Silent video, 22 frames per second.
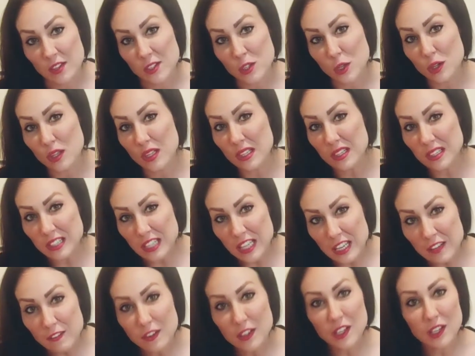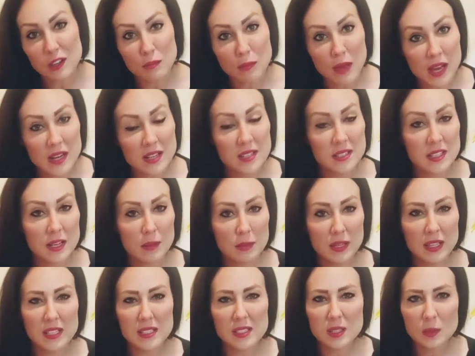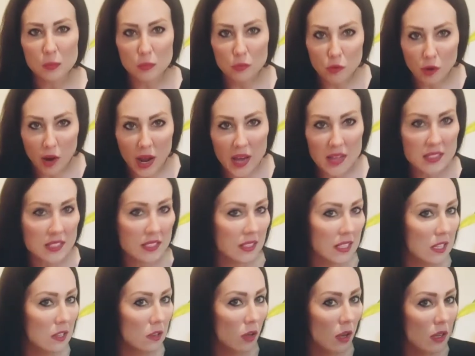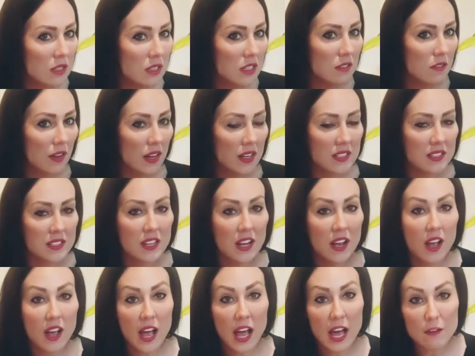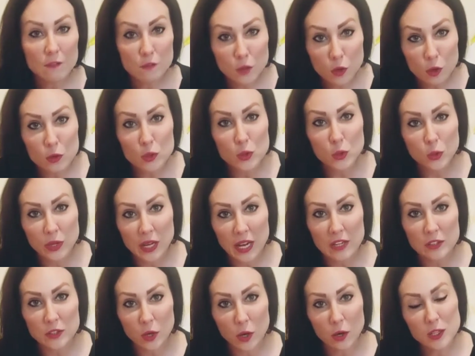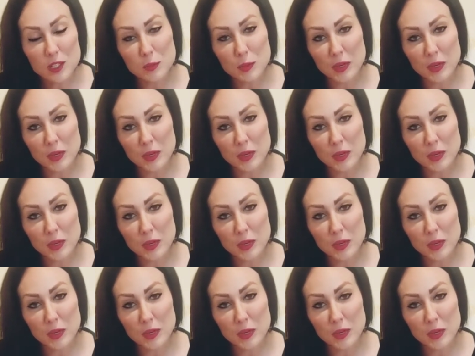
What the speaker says: So the leave it command is something that surprisingly lots of us have not taught our dogs,